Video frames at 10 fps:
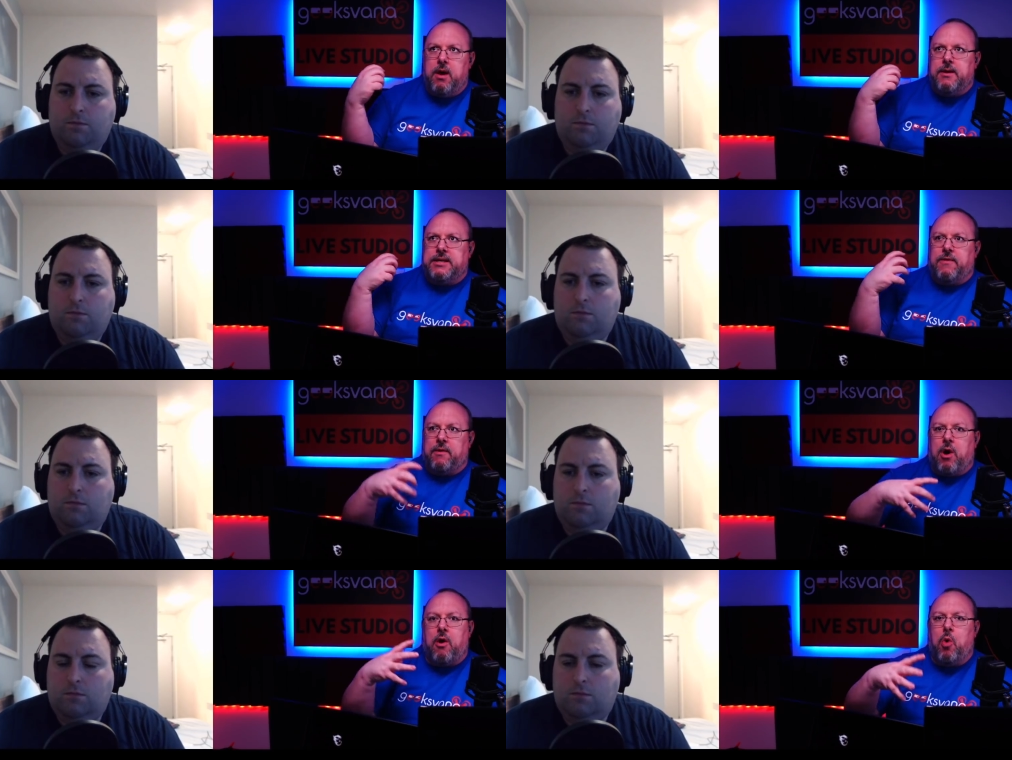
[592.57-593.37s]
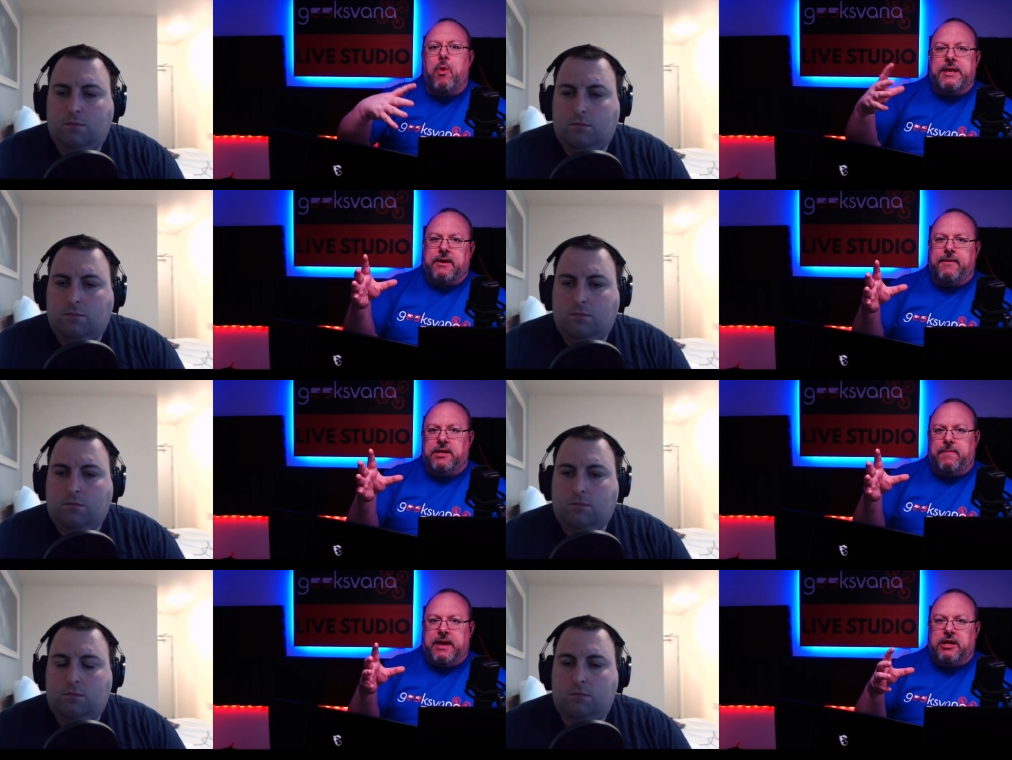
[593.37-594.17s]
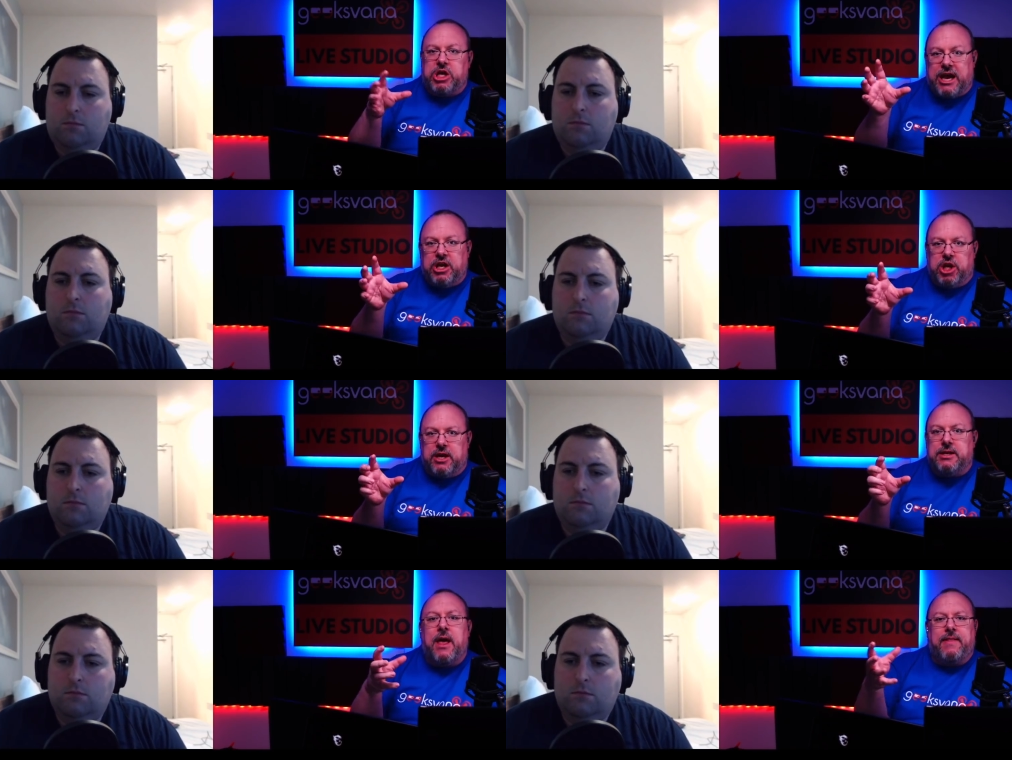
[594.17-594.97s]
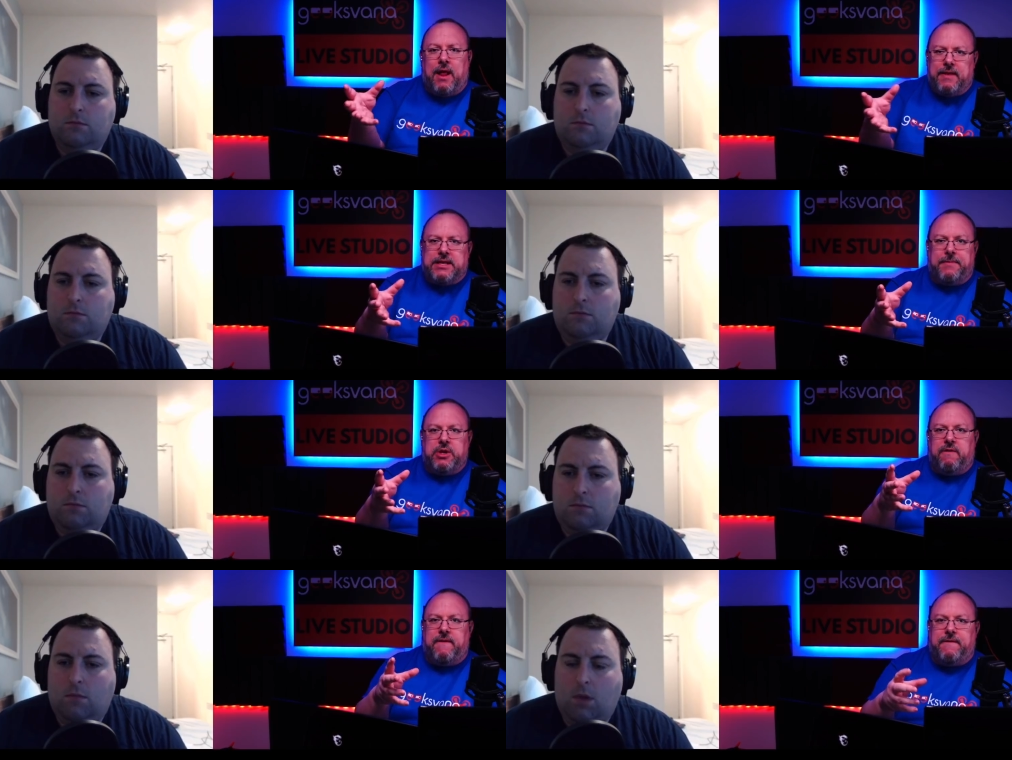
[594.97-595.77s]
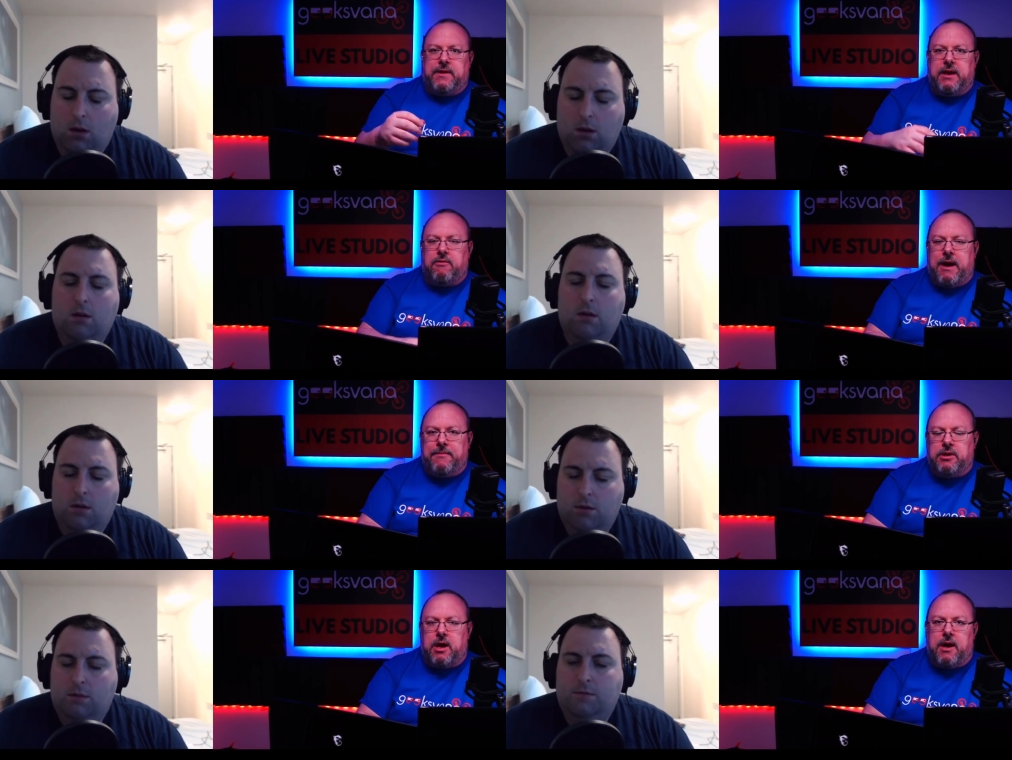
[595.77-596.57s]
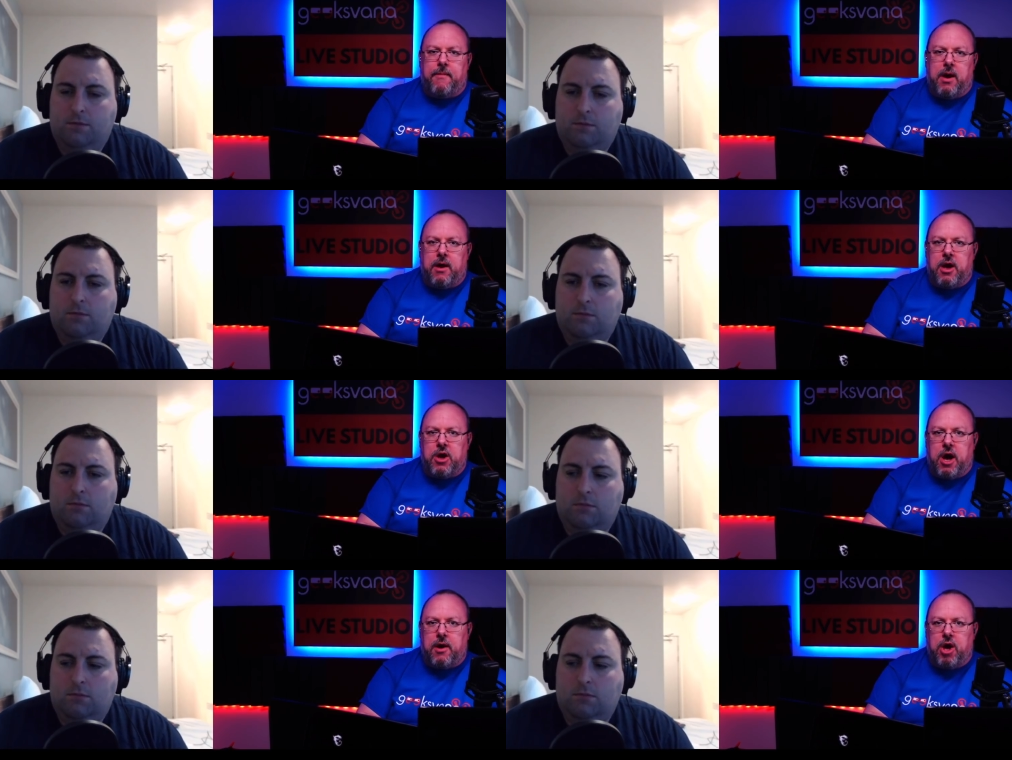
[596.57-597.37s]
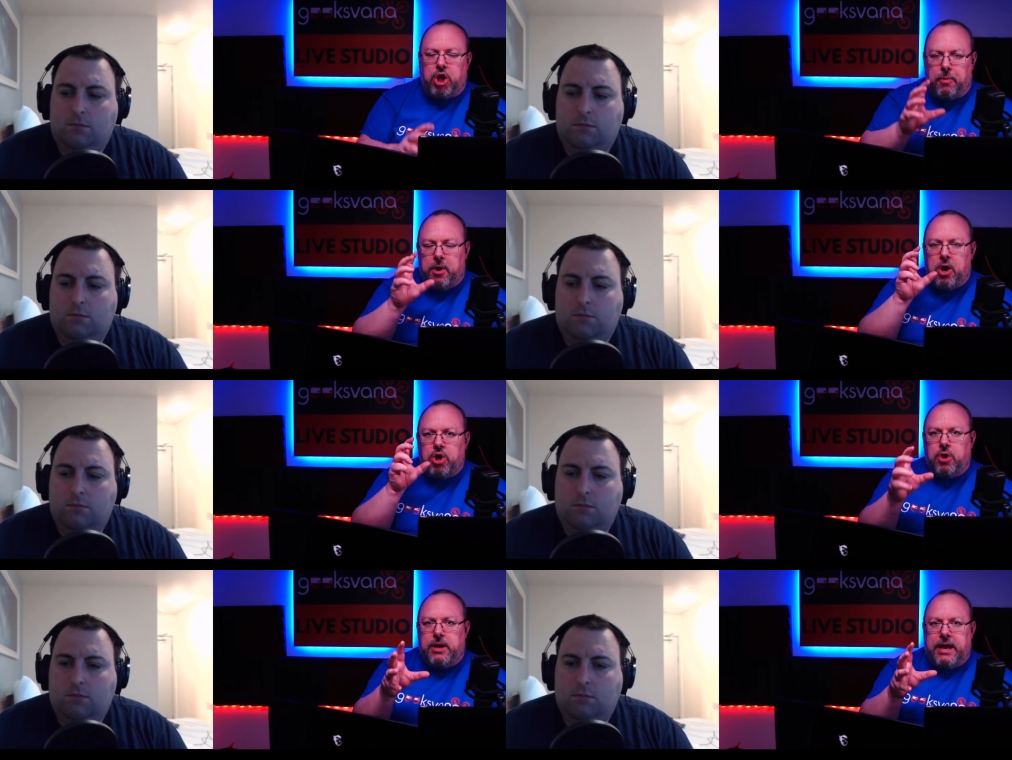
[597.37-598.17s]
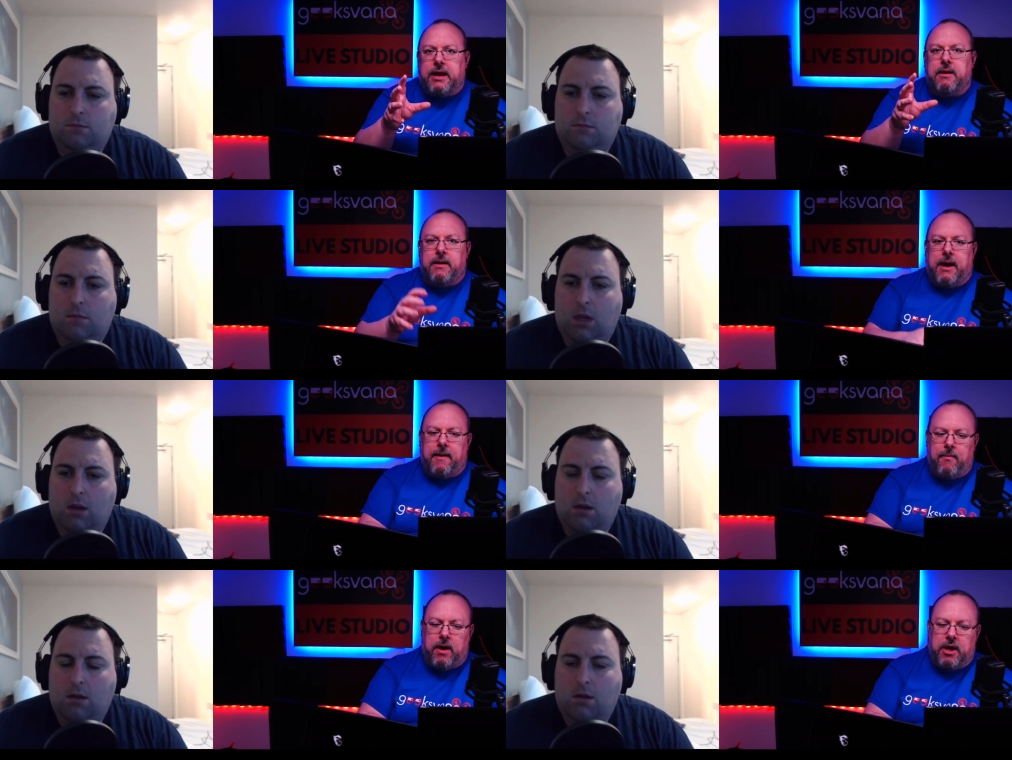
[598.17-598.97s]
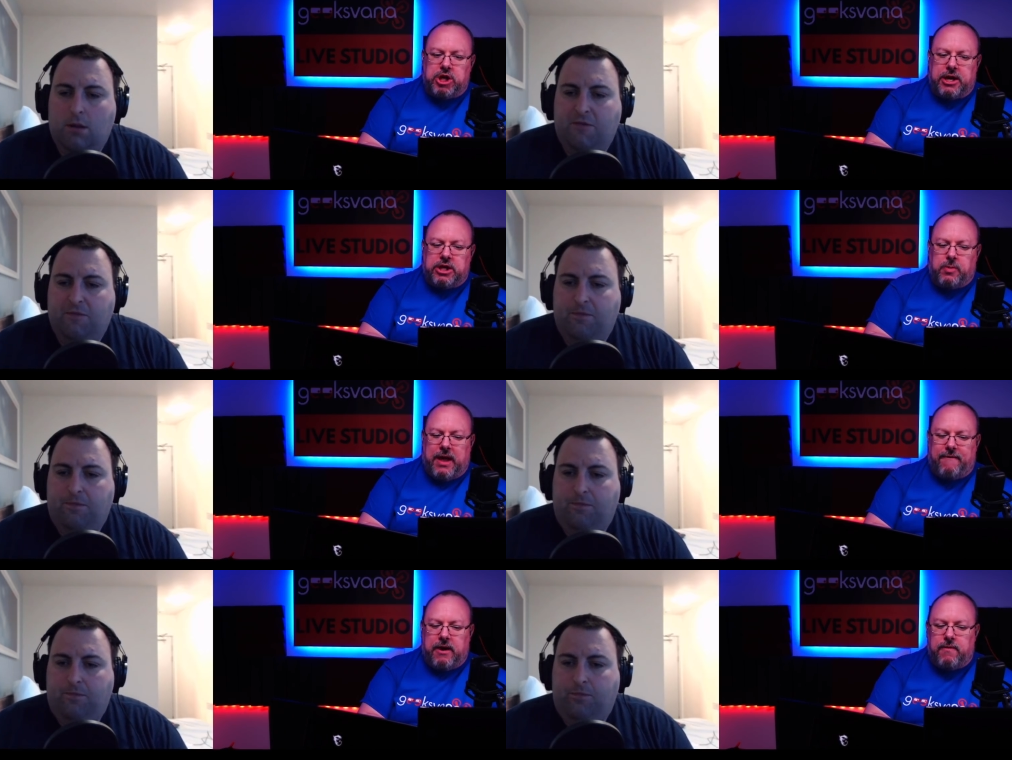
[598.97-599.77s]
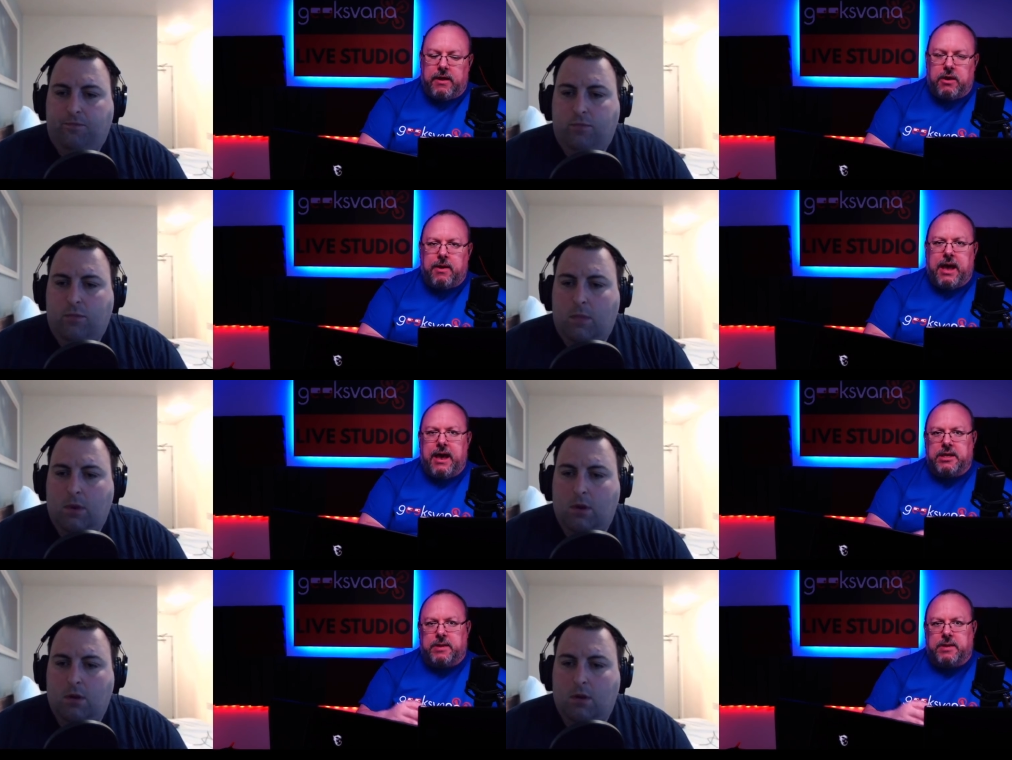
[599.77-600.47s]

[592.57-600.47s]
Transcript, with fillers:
Speaker 1: So there are always going to be changes like like the sub two fifty gram um, uh, uh, unique um, uh, changes we have here in the U K as